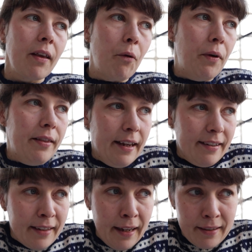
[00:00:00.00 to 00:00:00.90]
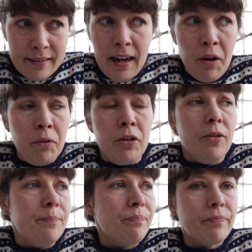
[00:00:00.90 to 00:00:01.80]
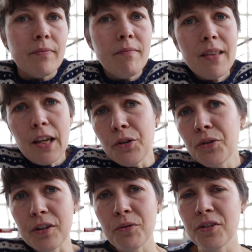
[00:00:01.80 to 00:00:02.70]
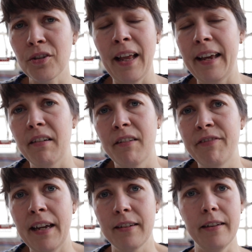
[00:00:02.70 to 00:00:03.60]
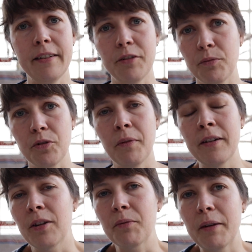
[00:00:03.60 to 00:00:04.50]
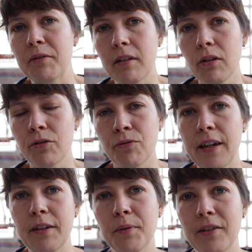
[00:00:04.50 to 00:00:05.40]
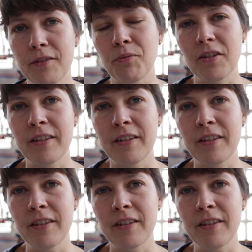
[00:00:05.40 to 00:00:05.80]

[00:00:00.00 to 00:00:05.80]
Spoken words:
when they started out, you know, it was like vandalism. Sometimes it looked great, but it was